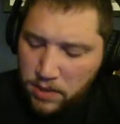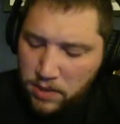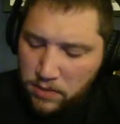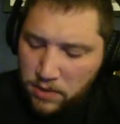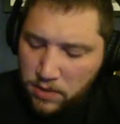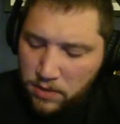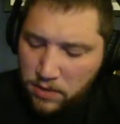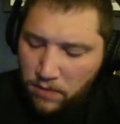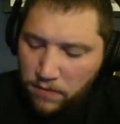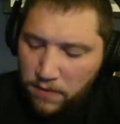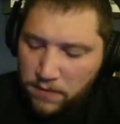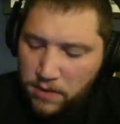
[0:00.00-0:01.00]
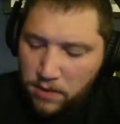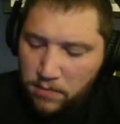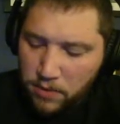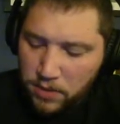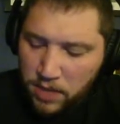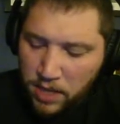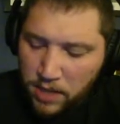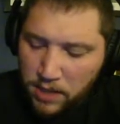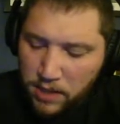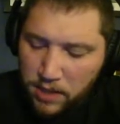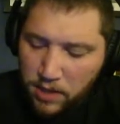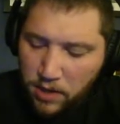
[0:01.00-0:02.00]
it's reducing 15%
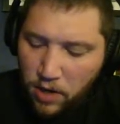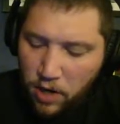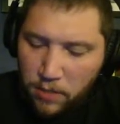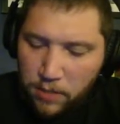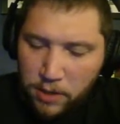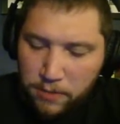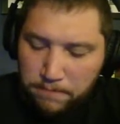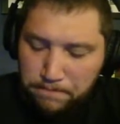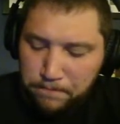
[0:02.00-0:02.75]
armor.